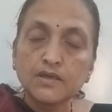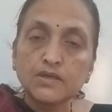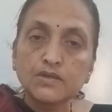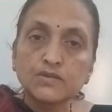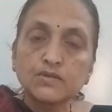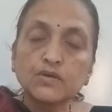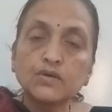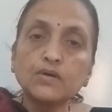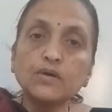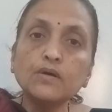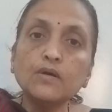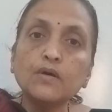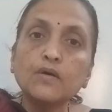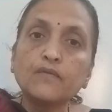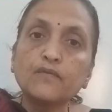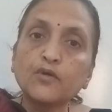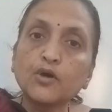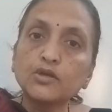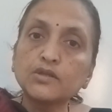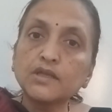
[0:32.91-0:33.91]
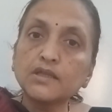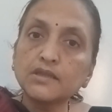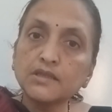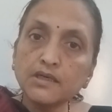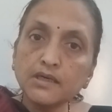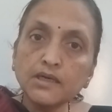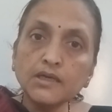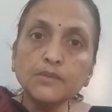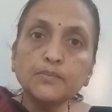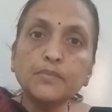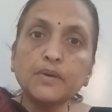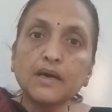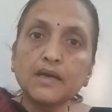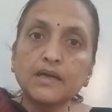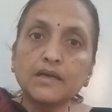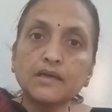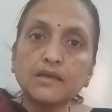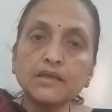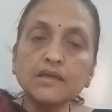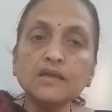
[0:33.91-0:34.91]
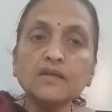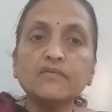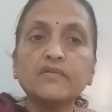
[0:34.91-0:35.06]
So for the third party,